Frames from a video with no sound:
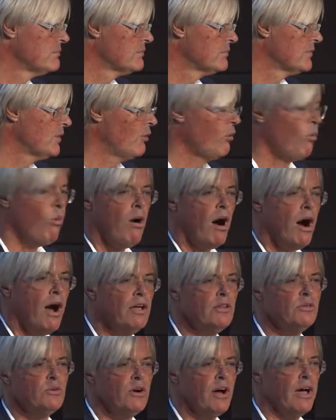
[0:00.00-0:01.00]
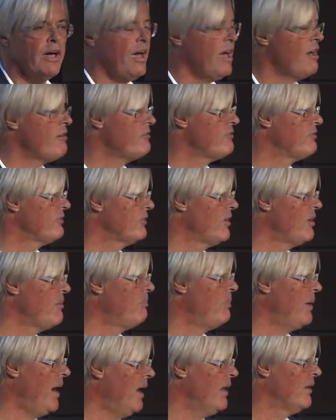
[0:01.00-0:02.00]
Why do I have a
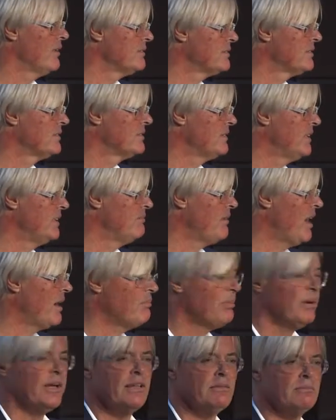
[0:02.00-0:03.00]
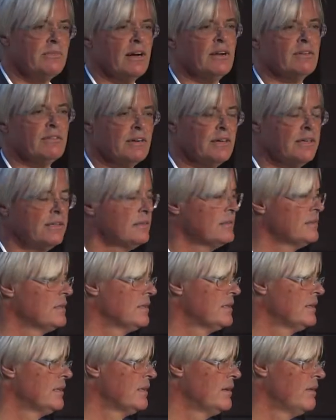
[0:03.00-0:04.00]
pilot in my plane, by the way?
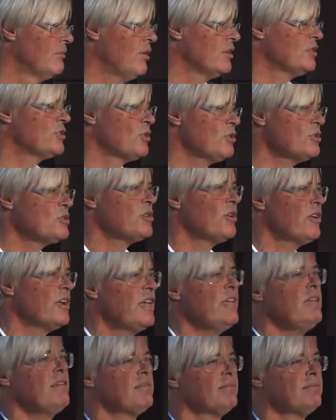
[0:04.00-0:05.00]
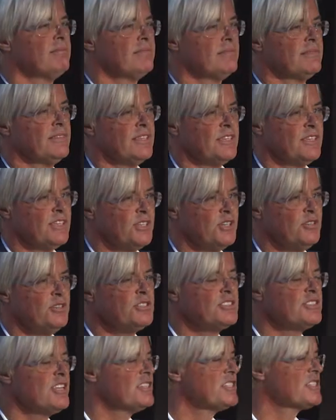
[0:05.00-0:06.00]
Well, socially, you're
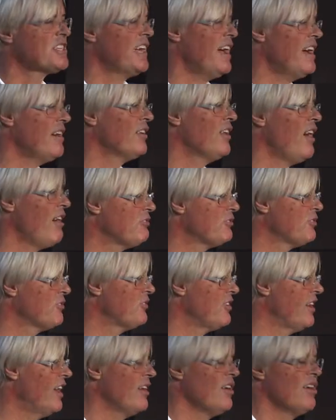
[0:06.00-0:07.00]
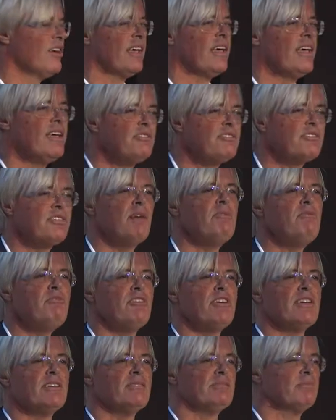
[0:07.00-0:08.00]
still scared enough to say, look, if
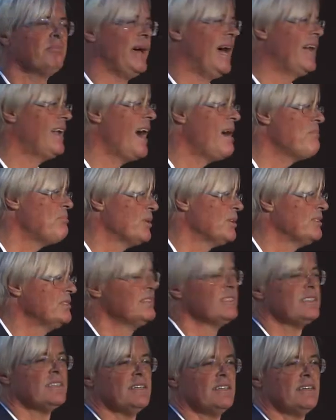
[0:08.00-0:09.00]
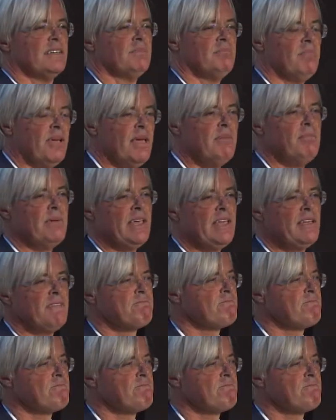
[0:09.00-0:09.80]
something bad happened, maybe